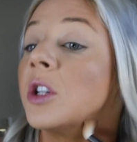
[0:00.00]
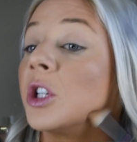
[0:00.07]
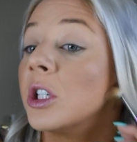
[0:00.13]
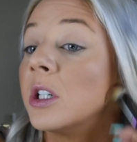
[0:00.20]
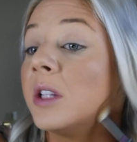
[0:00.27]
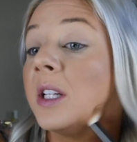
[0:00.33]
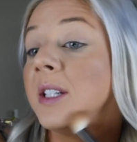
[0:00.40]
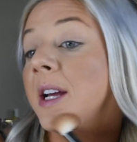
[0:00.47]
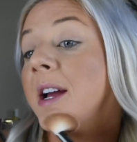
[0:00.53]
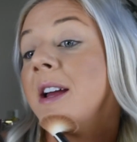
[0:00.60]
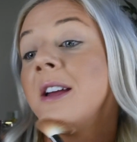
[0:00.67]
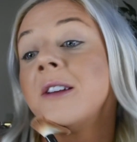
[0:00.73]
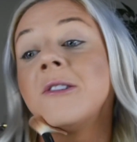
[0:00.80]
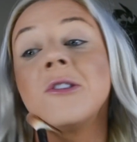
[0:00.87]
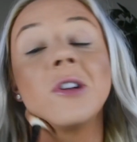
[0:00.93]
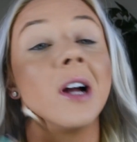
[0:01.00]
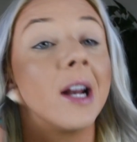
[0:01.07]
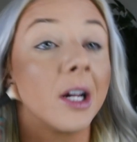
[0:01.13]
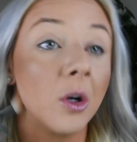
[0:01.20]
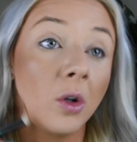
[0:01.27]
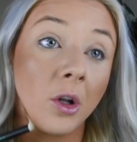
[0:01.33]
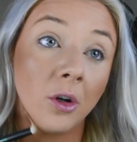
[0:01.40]
During the day, you
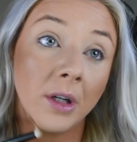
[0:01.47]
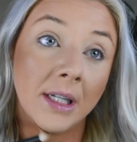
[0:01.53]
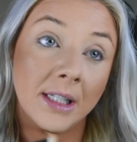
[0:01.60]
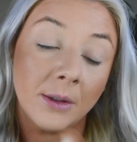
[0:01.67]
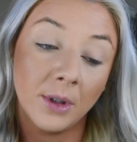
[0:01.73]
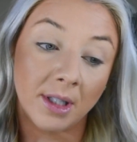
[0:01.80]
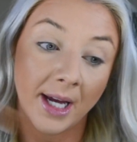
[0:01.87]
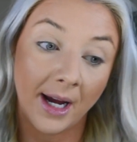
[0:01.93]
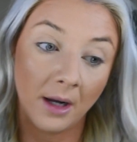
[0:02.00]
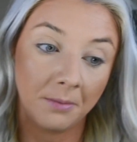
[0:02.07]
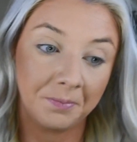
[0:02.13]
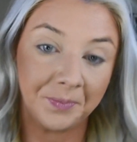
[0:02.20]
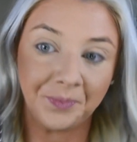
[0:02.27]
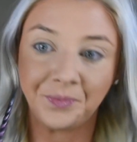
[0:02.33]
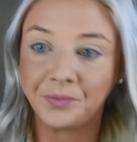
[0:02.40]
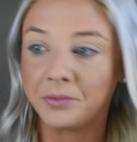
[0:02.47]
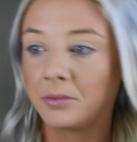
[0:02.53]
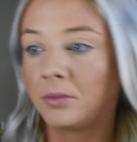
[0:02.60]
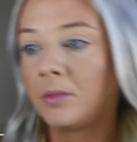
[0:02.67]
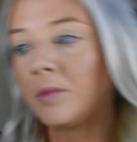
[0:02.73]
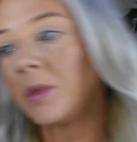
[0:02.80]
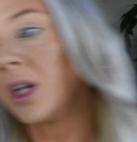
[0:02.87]
gotta go a little easy with that.
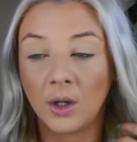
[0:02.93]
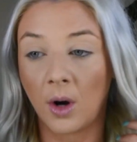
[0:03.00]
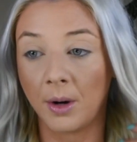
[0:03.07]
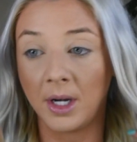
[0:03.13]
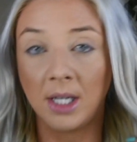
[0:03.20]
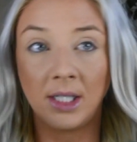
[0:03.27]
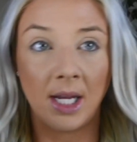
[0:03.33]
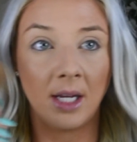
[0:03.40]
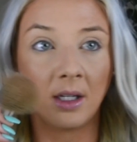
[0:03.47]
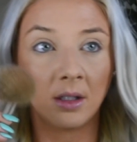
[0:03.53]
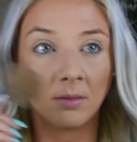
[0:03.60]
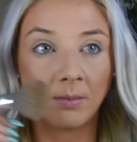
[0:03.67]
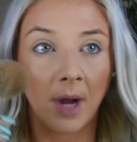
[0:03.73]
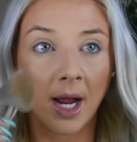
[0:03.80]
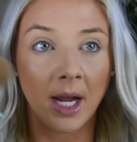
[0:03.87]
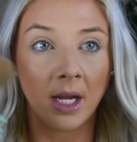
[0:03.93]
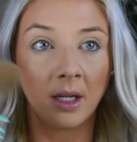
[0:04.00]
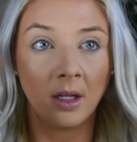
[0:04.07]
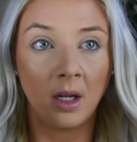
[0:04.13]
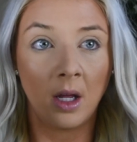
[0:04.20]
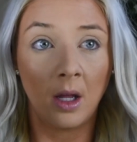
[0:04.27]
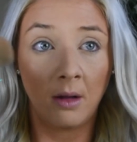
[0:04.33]
So I'm gonna take
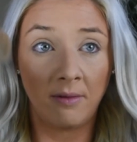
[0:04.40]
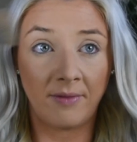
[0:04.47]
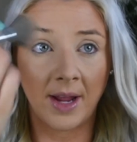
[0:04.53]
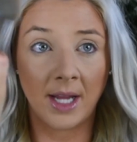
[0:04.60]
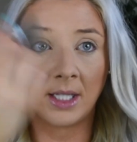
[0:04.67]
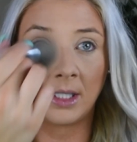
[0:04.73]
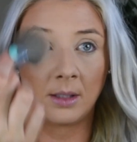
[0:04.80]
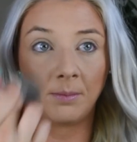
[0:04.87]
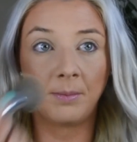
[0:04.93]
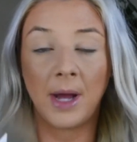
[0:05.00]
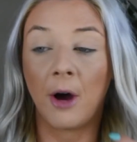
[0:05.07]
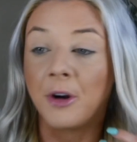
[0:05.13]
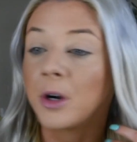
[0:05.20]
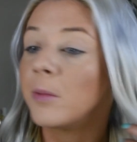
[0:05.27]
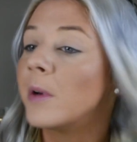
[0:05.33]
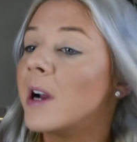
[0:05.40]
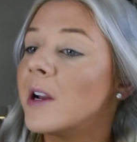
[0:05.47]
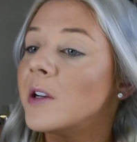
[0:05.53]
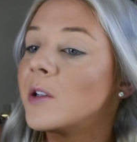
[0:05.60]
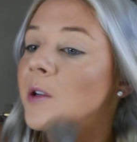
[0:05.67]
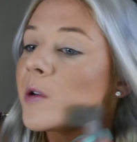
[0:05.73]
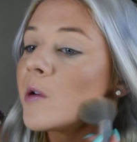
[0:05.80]
my face powder
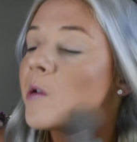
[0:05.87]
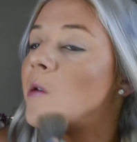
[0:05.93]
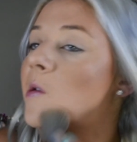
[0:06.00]
brush